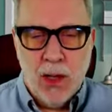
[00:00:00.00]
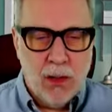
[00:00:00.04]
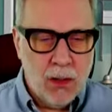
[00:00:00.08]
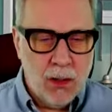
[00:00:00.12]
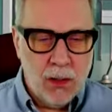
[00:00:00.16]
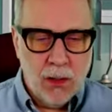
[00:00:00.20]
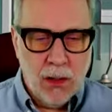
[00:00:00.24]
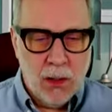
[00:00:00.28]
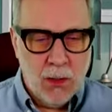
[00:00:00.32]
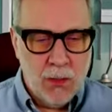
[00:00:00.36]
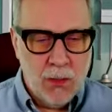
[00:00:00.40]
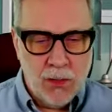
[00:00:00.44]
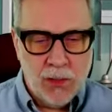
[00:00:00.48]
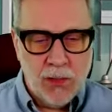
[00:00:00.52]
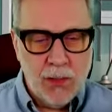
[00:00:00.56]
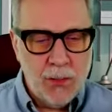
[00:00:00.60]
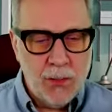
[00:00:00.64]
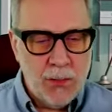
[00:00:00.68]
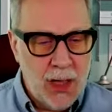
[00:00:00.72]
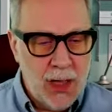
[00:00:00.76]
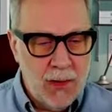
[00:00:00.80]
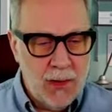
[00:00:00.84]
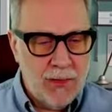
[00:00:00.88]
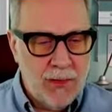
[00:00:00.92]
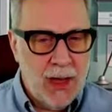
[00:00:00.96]
Are there some
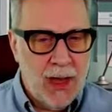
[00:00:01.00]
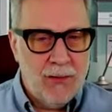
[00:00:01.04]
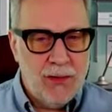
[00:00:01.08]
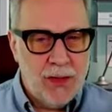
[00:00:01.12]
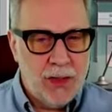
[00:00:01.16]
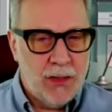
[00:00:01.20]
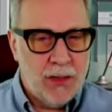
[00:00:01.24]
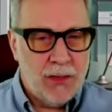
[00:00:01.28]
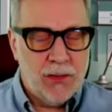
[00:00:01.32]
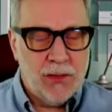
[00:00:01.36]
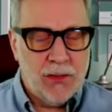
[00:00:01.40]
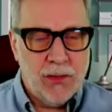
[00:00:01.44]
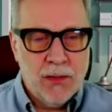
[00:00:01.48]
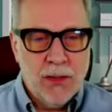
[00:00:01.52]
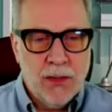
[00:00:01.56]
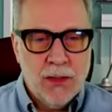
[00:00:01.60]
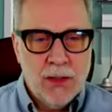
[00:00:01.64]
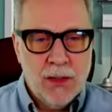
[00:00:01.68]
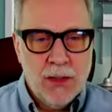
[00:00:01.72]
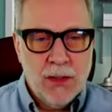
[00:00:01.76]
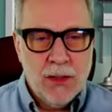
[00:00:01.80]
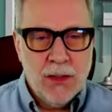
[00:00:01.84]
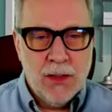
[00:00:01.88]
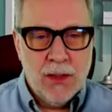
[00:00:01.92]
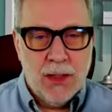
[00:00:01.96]
kind of obvious,
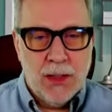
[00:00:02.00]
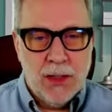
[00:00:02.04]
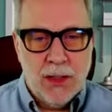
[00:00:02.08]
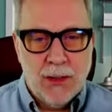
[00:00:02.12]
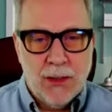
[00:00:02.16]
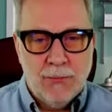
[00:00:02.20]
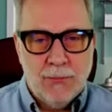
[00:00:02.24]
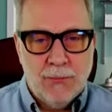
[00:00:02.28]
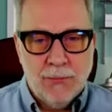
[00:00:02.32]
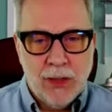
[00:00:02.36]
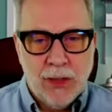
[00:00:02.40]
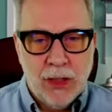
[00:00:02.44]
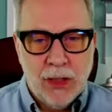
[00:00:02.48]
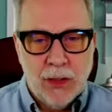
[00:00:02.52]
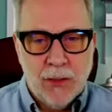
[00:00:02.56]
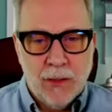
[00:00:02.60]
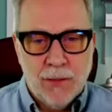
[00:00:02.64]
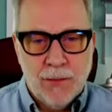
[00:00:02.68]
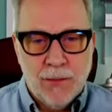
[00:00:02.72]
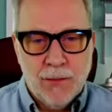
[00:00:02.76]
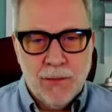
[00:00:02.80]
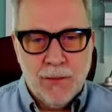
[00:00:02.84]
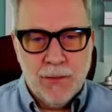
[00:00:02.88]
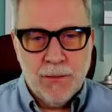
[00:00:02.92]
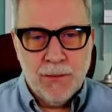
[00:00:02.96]

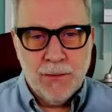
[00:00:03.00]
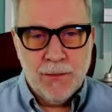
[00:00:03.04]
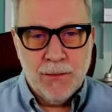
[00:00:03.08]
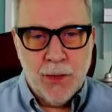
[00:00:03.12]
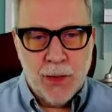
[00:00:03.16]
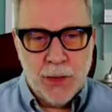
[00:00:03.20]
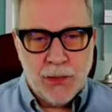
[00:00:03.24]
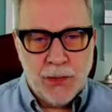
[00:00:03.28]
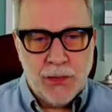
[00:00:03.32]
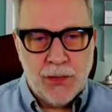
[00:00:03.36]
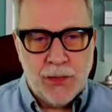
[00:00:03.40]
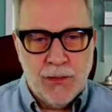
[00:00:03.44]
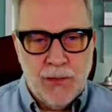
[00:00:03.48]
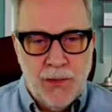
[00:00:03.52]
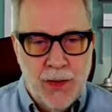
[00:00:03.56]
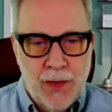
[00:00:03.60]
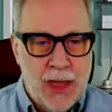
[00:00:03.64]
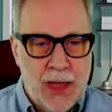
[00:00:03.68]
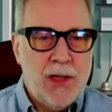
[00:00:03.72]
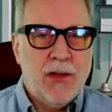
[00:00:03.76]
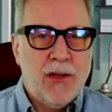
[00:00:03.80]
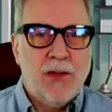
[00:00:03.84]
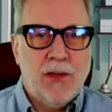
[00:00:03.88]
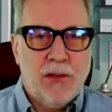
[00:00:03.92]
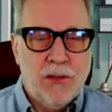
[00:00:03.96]
first
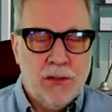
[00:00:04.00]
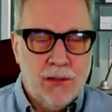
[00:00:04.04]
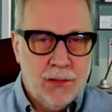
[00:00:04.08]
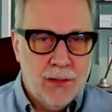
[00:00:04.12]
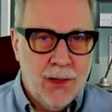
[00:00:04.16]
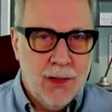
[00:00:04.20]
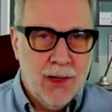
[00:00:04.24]
phase